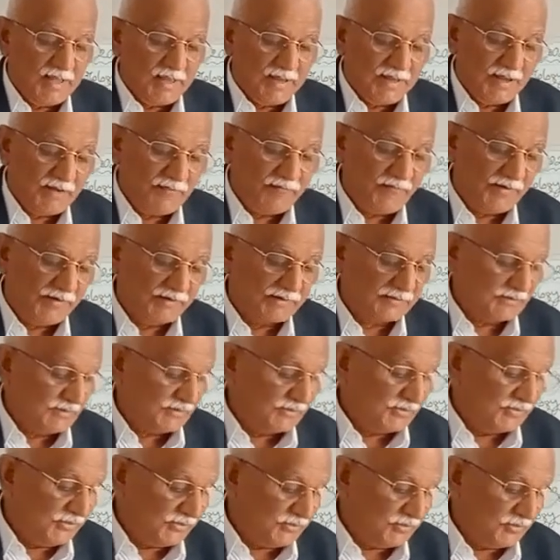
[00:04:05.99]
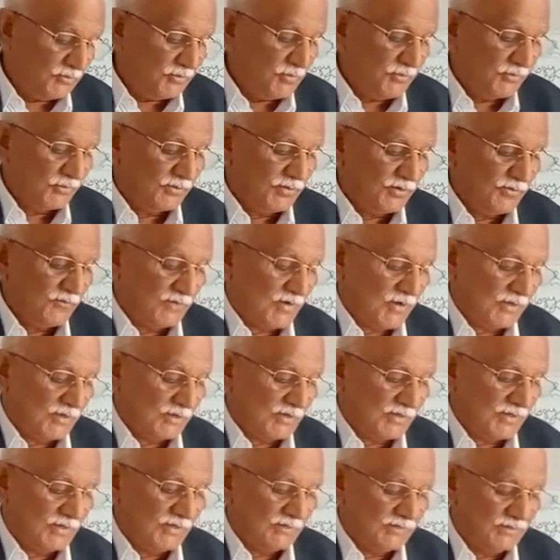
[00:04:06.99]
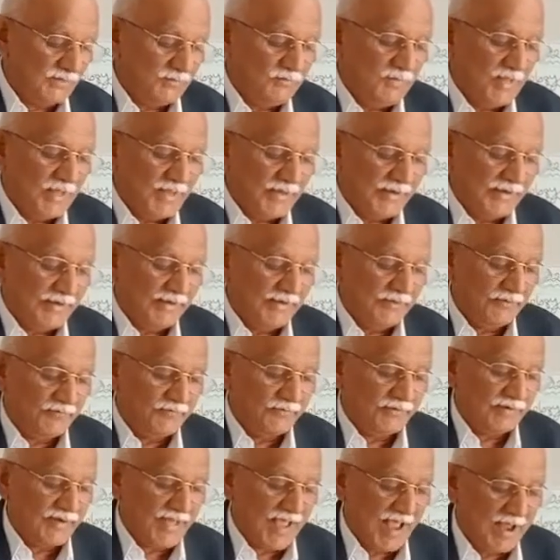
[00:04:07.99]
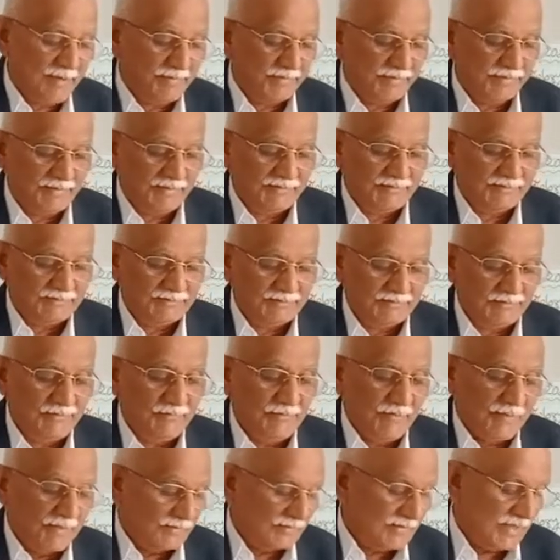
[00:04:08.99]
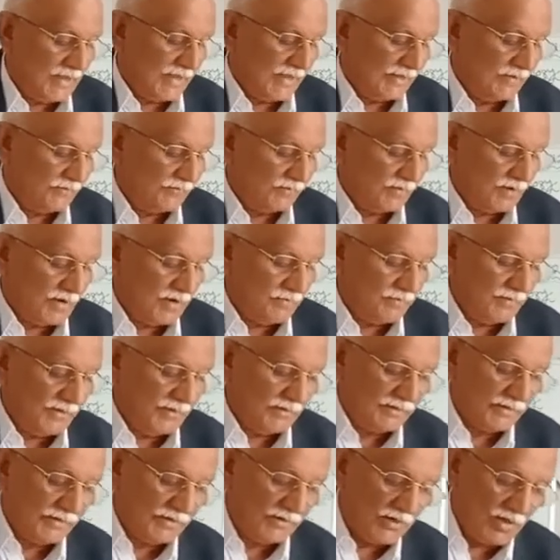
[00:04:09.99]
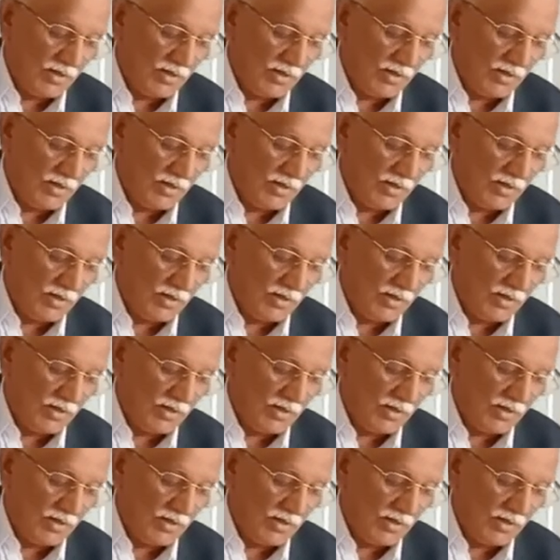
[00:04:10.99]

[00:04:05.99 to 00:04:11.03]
affect the distribution of organisms in different habitats. The environment can